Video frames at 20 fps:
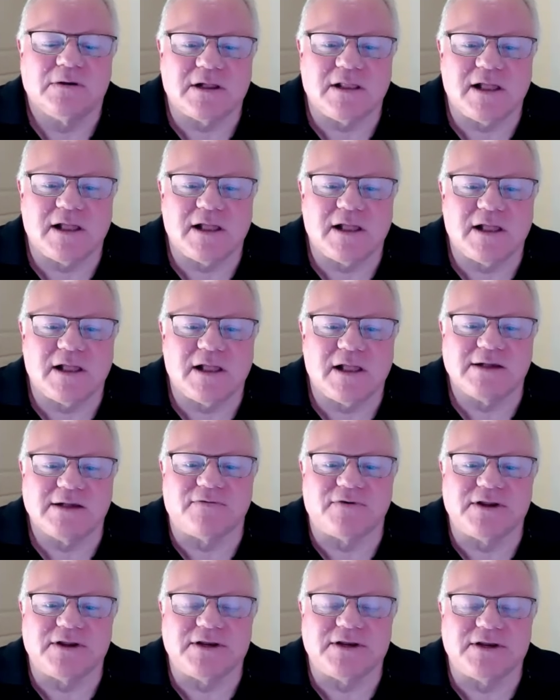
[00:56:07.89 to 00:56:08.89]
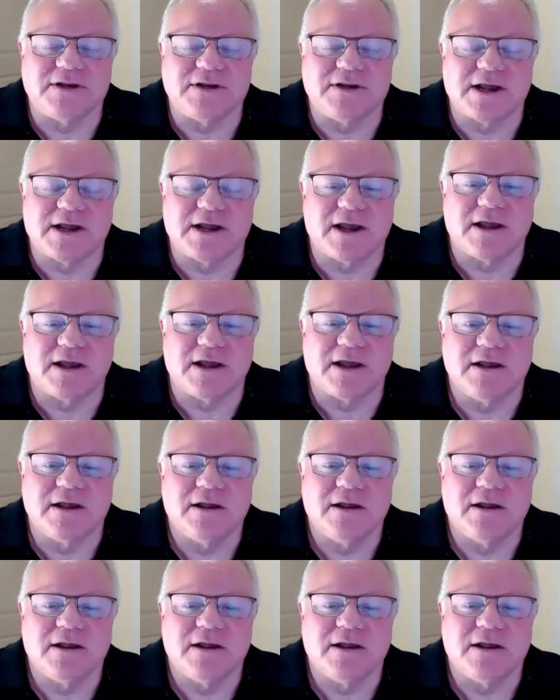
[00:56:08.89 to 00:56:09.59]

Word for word: class every day,